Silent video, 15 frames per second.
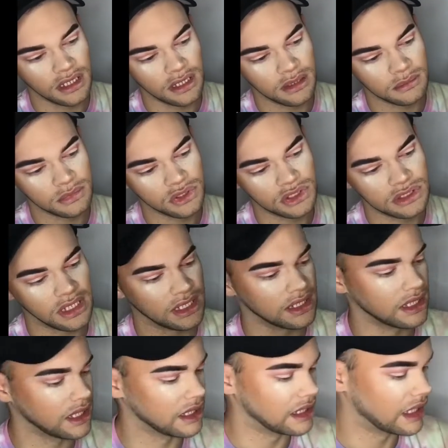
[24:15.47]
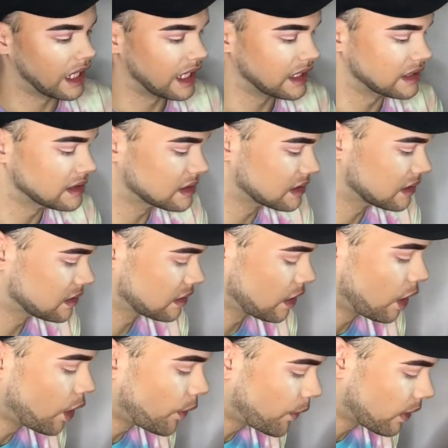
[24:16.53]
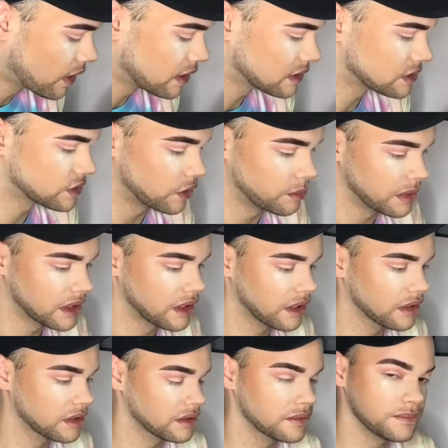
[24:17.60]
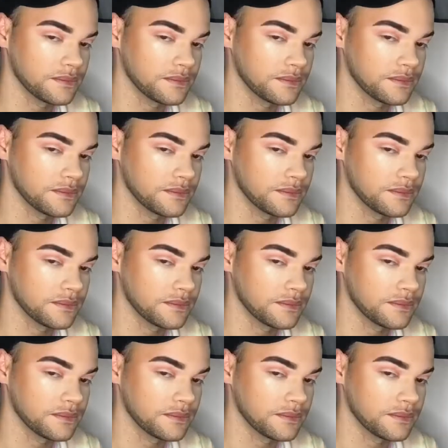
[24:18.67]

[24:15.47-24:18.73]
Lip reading: She's like a light taupey color,